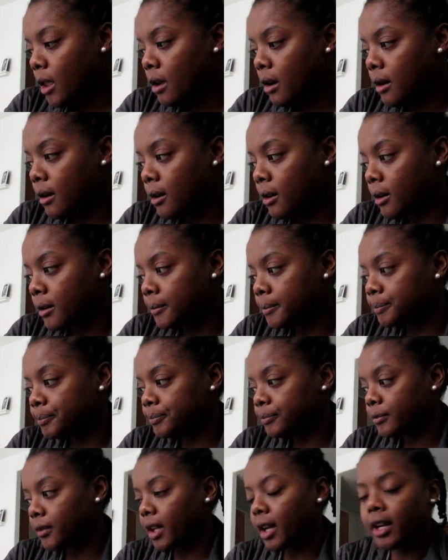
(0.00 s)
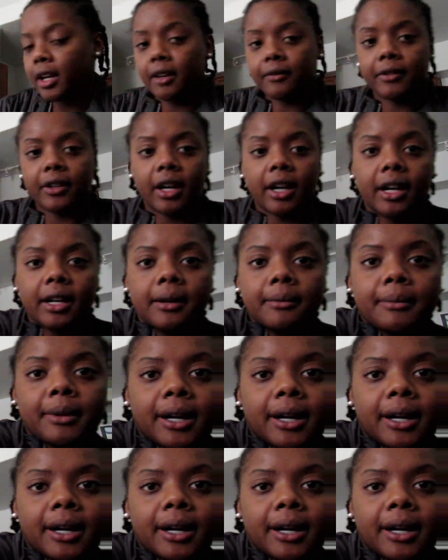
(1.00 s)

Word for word: Um, I have gotten